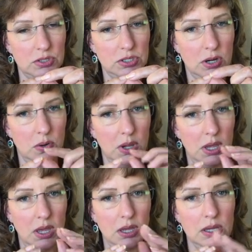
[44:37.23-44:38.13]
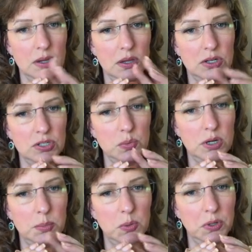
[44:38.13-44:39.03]
So you just want
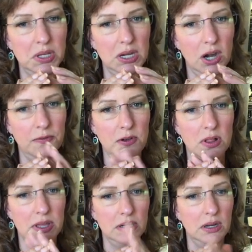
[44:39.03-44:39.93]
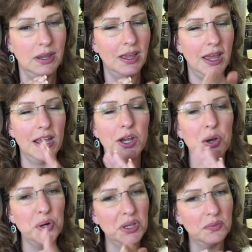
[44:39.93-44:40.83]
to be really careful, and And
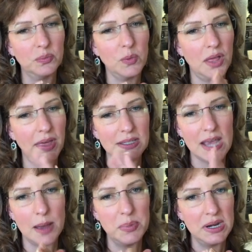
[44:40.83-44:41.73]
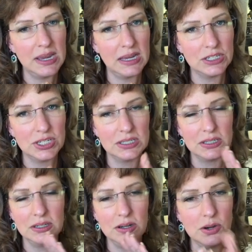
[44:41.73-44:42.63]
while that's happening, just
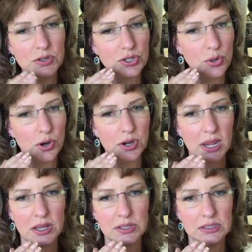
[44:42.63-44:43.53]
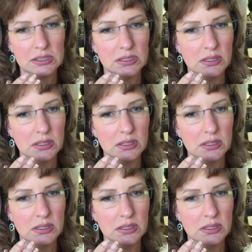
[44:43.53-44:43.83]
go to shorter nails.